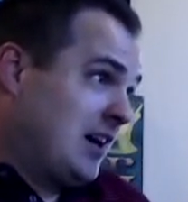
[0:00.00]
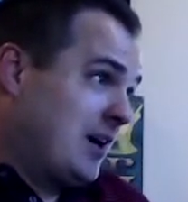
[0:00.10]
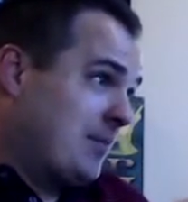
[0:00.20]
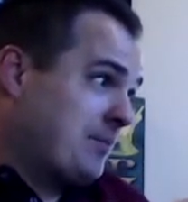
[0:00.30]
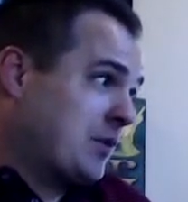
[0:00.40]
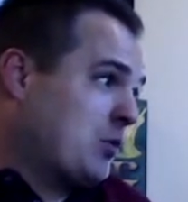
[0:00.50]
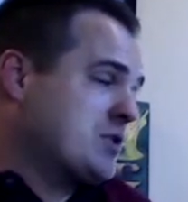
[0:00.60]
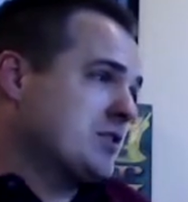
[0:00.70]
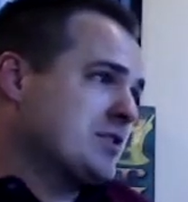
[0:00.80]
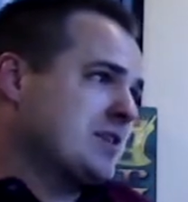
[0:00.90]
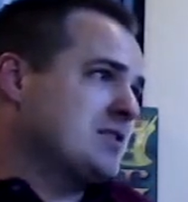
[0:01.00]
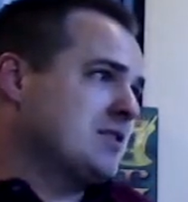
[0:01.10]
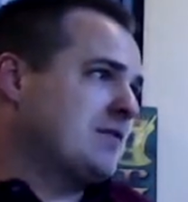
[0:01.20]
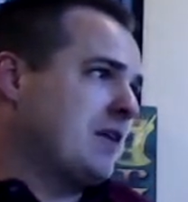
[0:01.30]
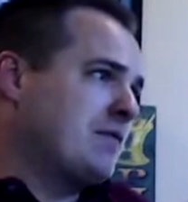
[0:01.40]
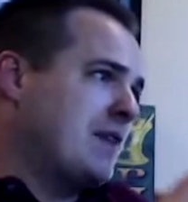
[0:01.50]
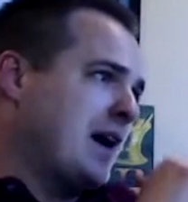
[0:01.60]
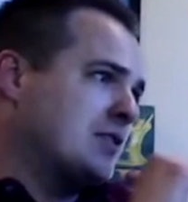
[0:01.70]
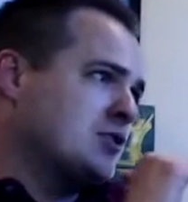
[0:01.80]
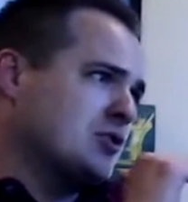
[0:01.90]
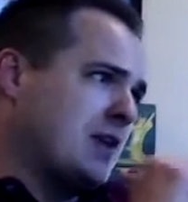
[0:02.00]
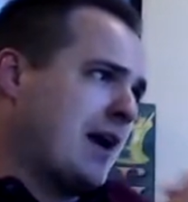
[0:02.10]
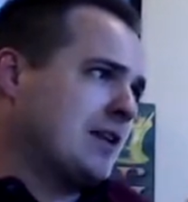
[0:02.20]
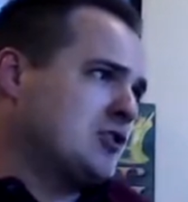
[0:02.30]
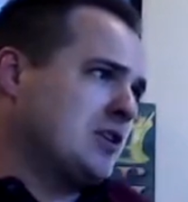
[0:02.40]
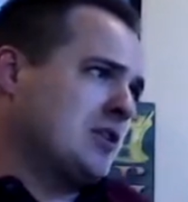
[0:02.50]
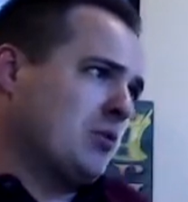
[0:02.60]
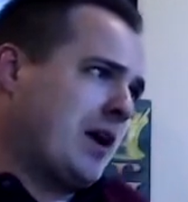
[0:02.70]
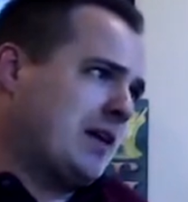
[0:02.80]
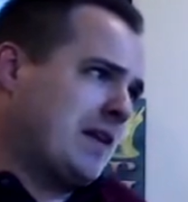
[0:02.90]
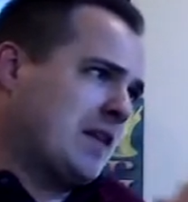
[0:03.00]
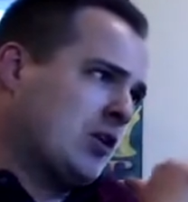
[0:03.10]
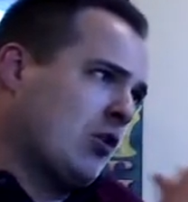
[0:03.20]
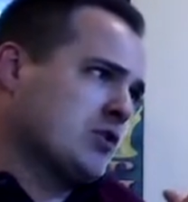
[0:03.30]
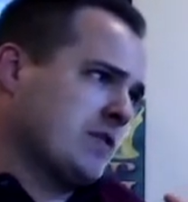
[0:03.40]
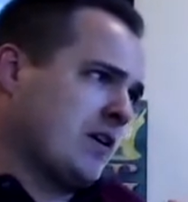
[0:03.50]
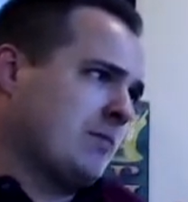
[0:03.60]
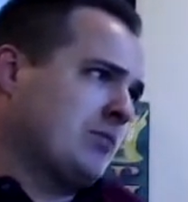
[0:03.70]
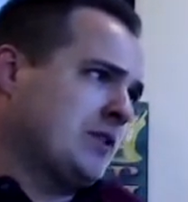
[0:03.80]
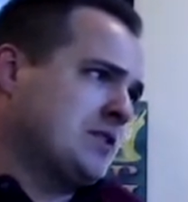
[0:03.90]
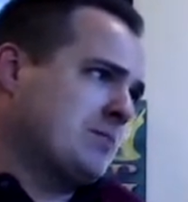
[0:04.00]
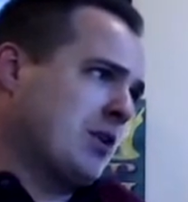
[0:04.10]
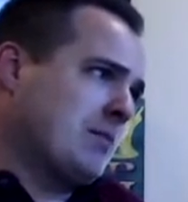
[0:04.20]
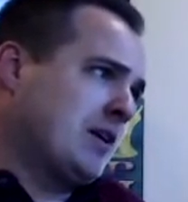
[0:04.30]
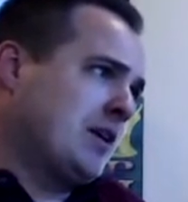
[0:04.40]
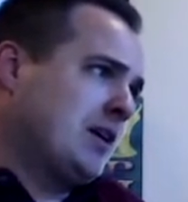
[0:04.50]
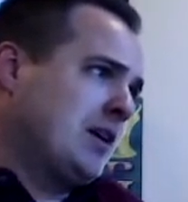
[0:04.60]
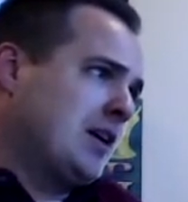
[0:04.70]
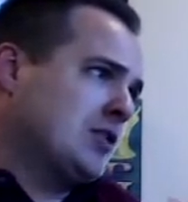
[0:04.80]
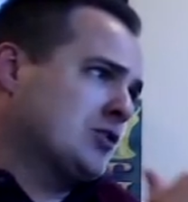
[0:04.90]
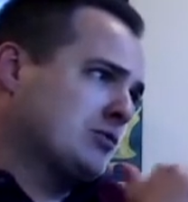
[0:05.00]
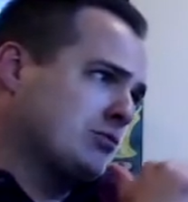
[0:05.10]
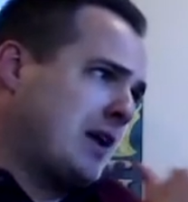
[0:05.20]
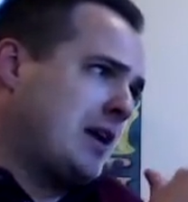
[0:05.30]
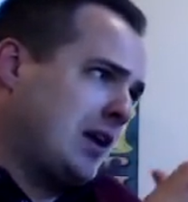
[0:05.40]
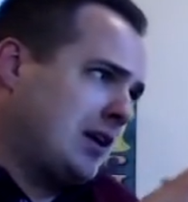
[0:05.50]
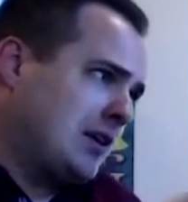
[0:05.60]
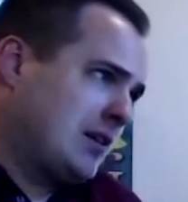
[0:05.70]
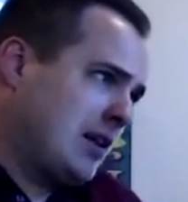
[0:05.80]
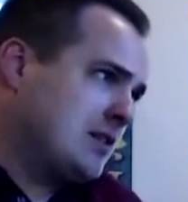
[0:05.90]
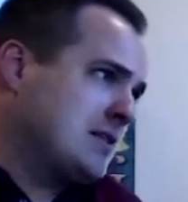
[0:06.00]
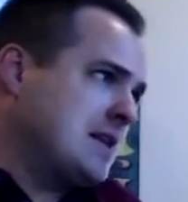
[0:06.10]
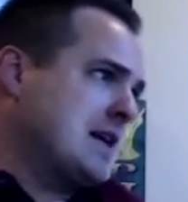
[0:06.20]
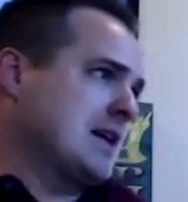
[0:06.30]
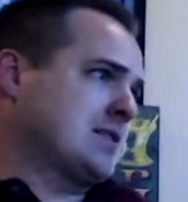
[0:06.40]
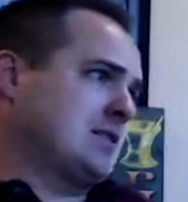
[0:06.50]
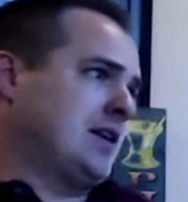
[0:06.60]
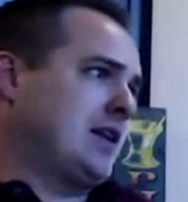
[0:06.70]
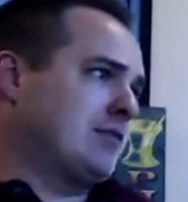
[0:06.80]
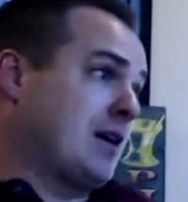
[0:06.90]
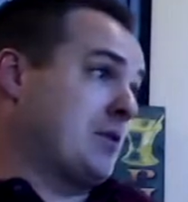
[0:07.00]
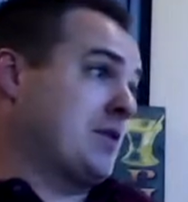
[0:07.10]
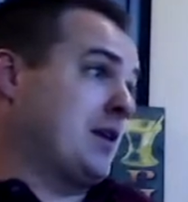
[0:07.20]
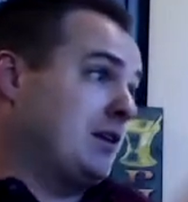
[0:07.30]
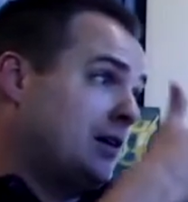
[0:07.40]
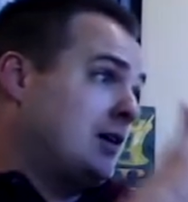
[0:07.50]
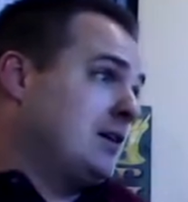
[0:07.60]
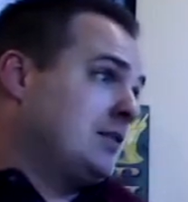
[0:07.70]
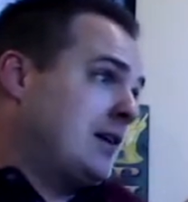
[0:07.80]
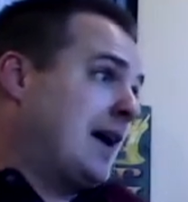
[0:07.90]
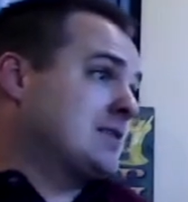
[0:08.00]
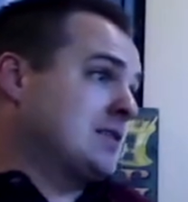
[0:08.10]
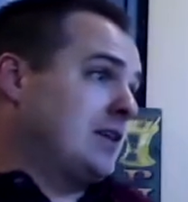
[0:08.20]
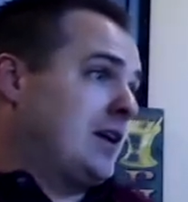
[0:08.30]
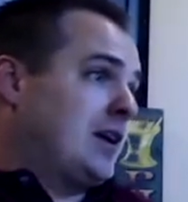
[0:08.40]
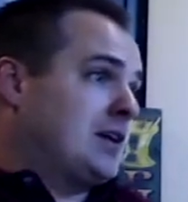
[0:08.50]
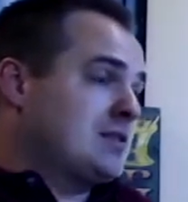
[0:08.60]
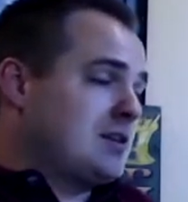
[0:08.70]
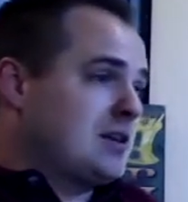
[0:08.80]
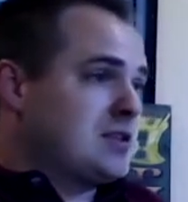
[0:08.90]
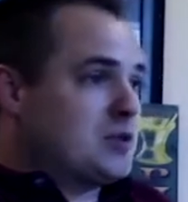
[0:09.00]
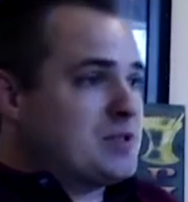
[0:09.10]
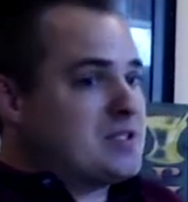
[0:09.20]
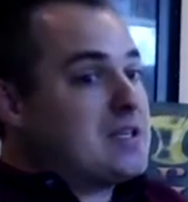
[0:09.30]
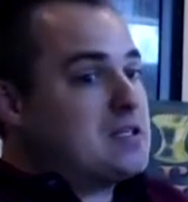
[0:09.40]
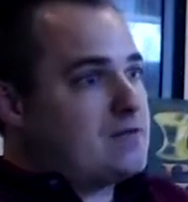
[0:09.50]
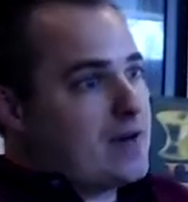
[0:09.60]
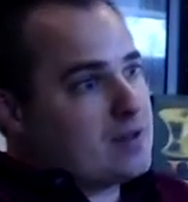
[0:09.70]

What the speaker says: What's your sense of that strategy and the way and the culture of our police department in training in de-escalating rather than escalating a situation into violence?